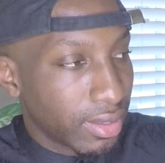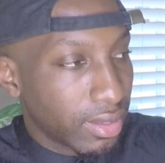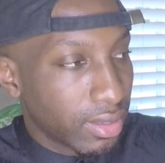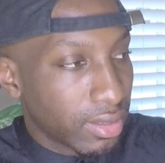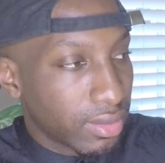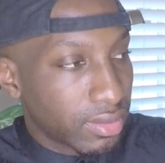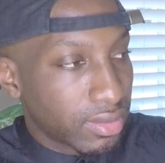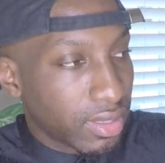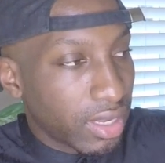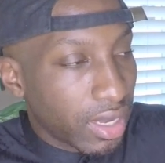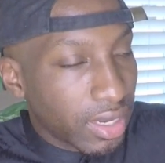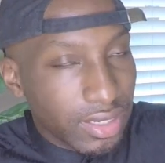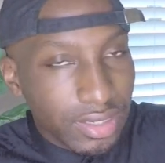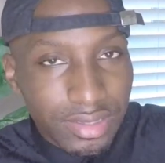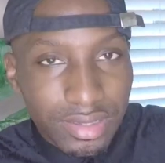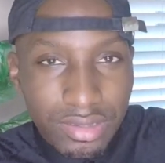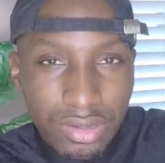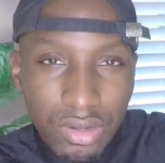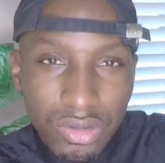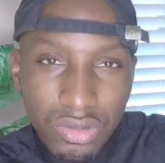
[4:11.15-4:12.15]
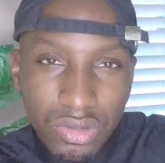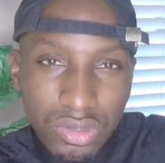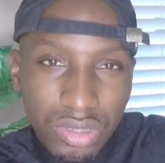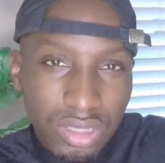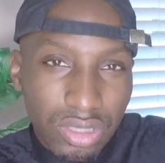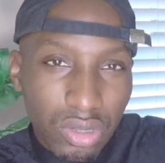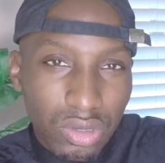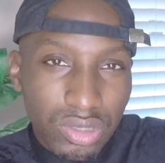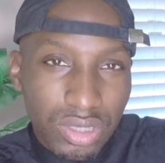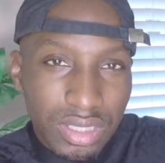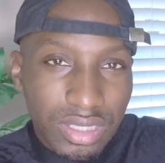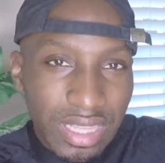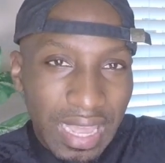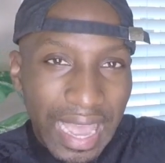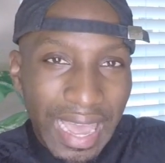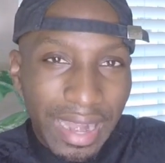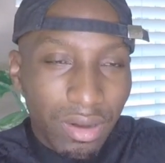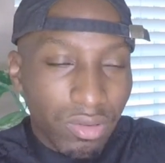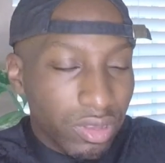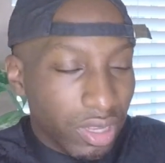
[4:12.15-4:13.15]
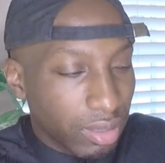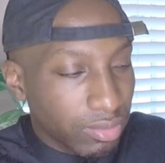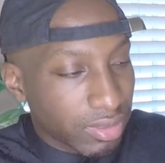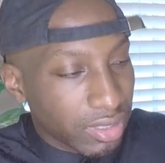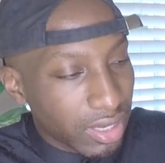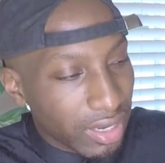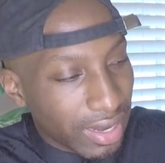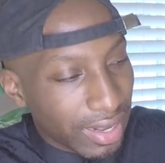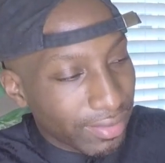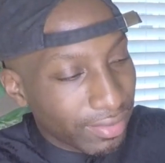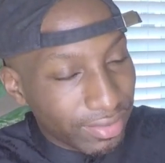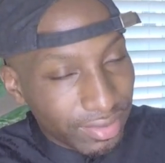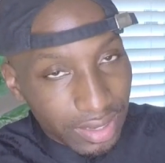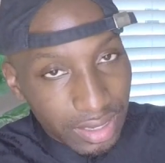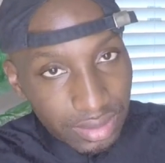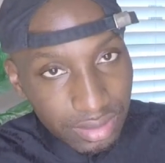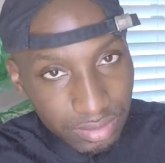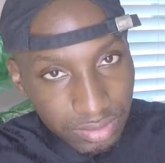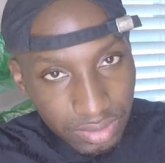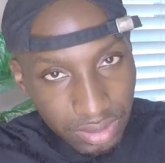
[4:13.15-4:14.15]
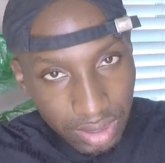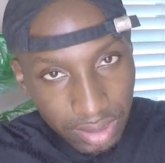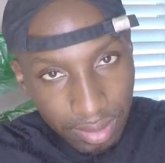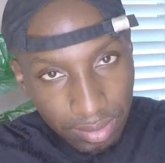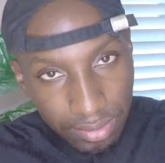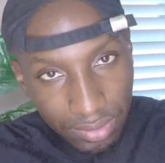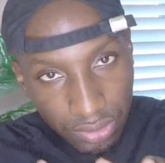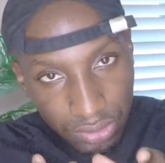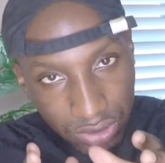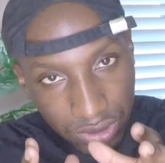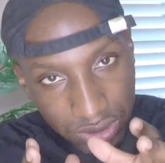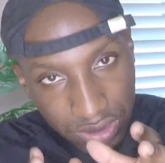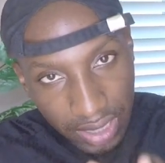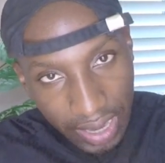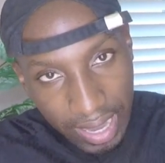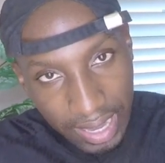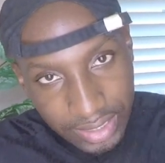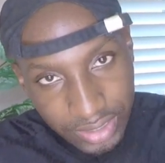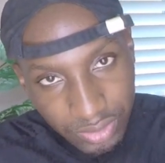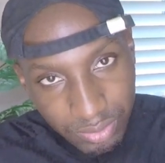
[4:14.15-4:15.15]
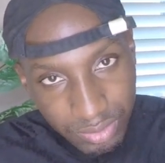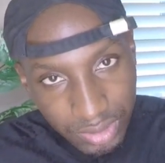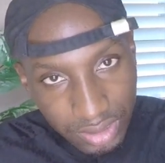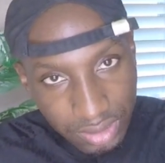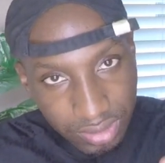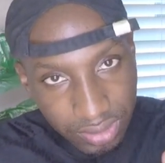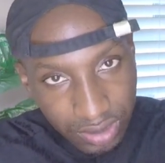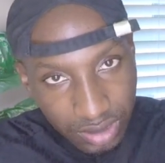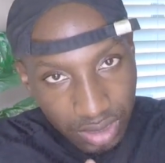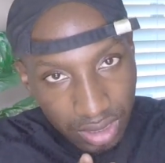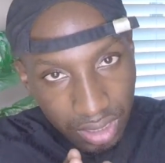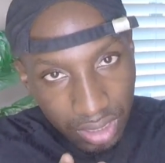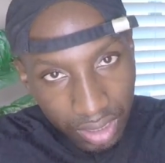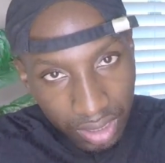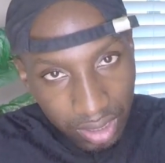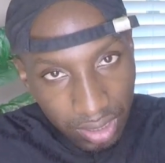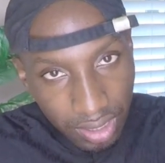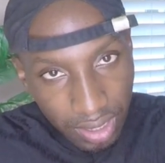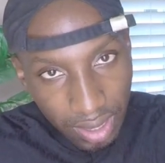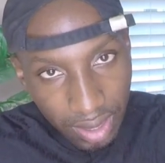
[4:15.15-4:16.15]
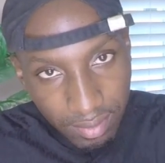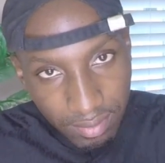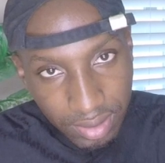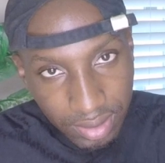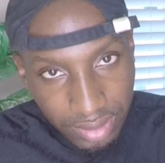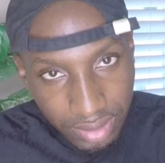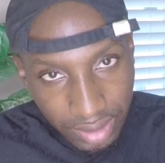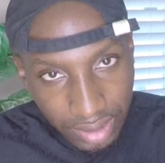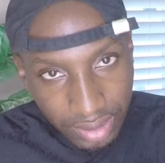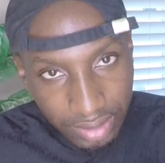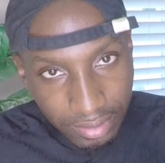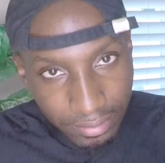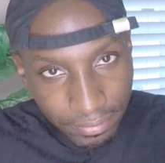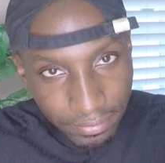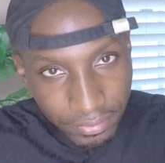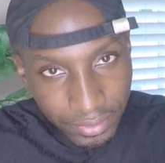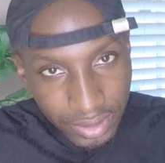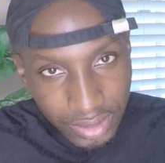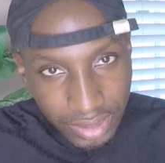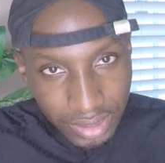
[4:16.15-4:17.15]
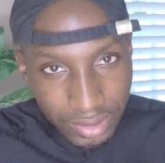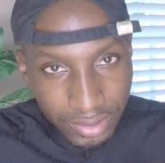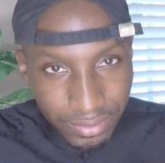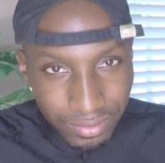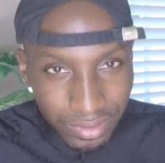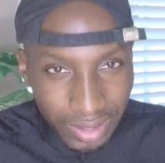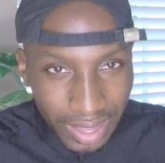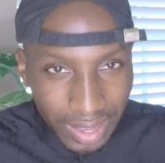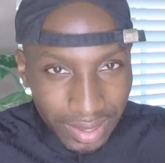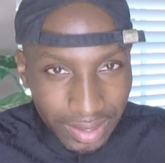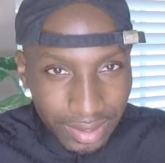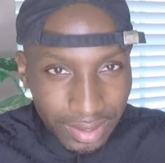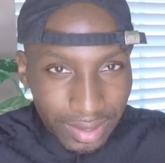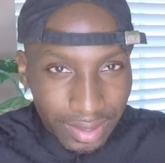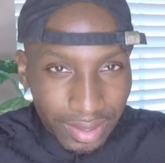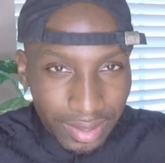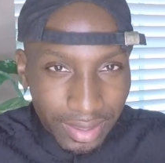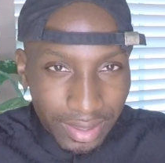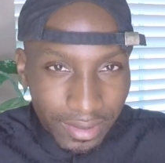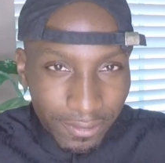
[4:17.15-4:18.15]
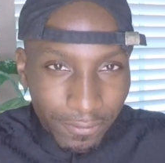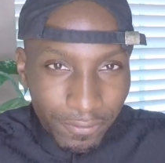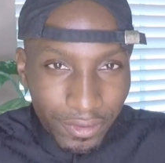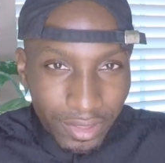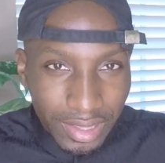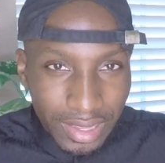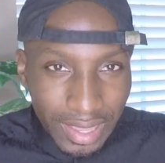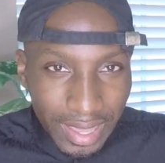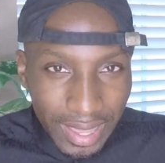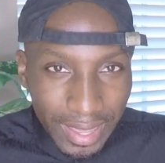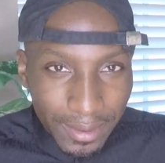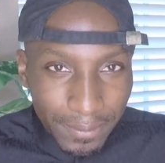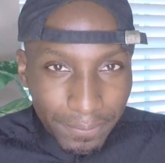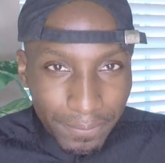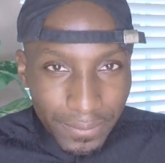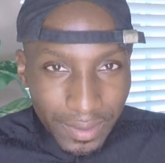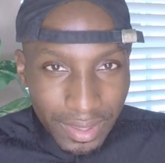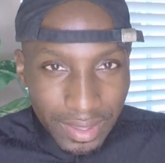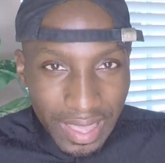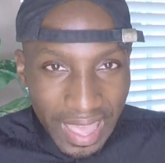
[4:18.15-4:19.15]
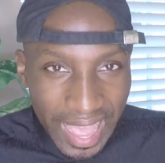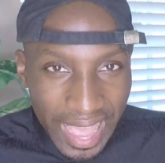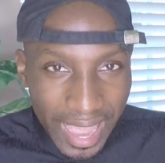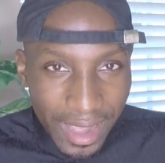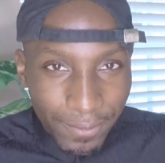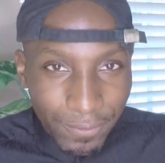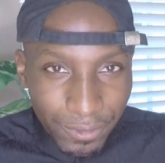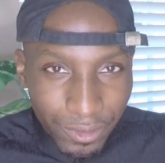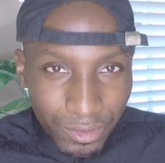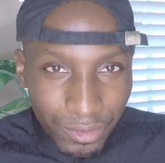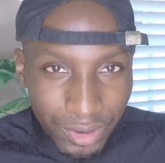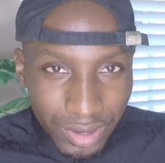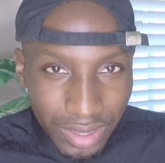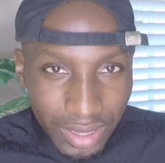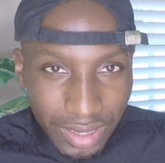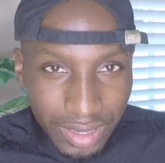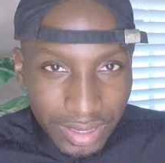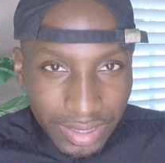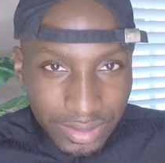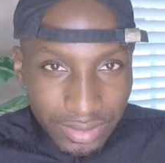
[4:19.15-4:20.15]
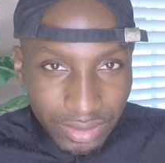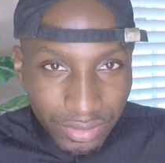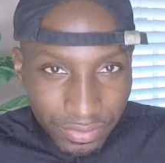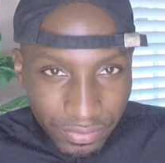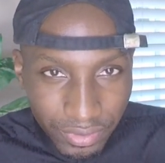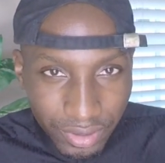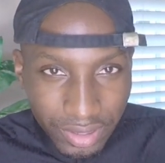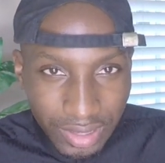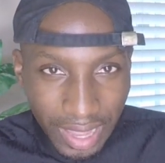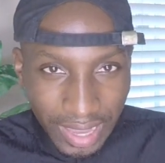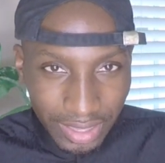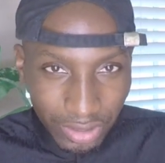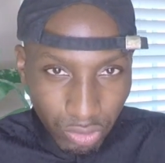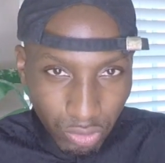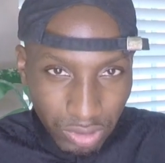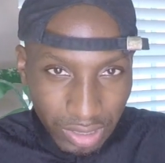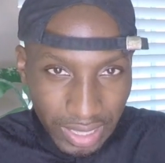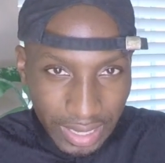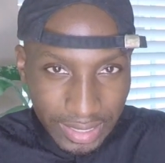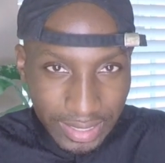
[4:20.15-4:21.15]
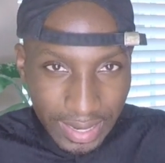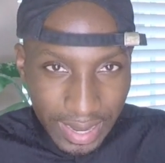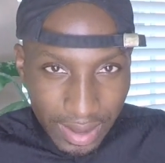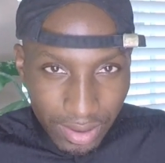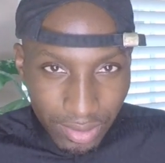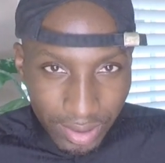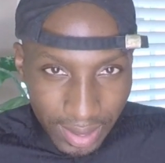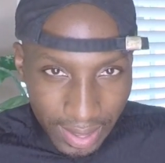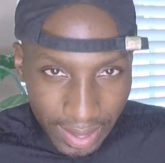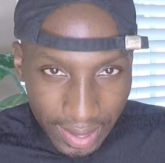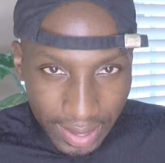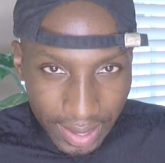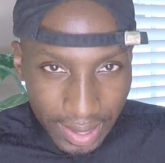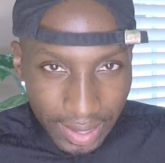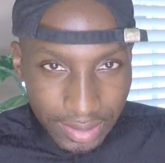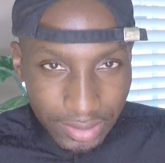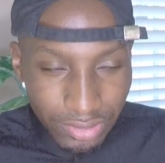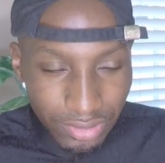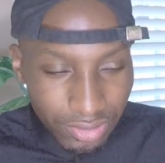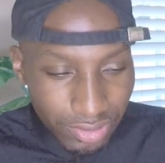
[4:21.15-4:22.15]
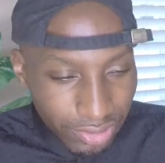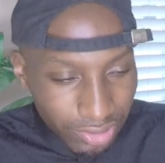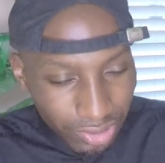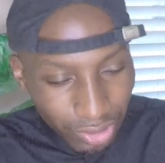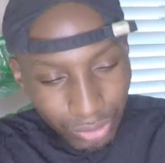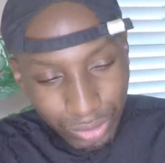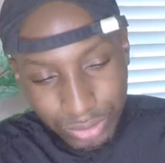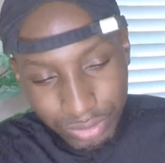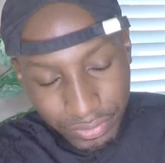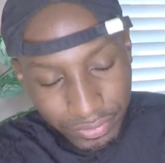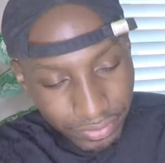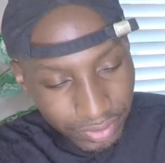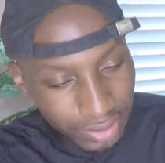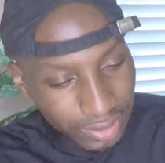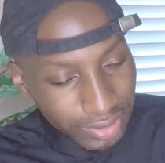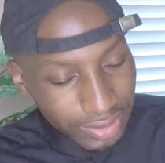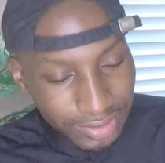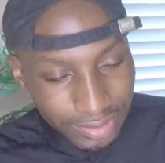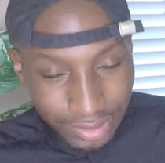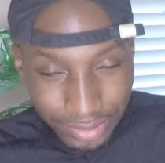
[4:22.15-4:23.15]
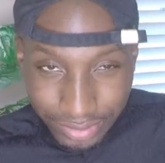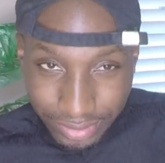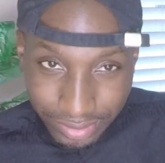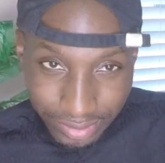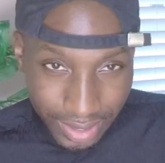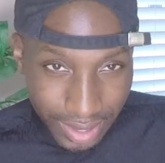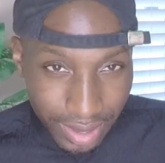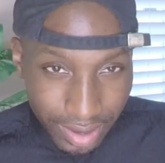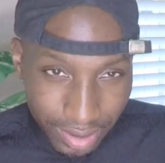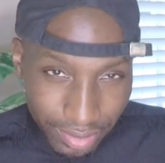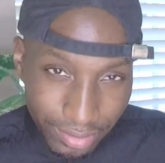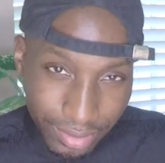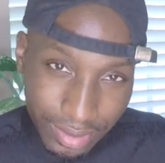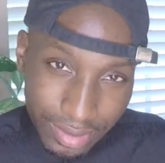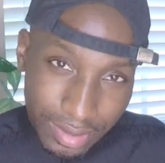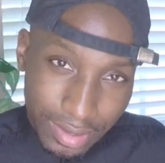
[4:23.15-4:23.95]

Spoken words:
Scared of I don't think I'm scared to have sex. I'm scared of those attachments and everything, the feeling of like feeling empty after it because you feel like you let down God. Those feelings are scary.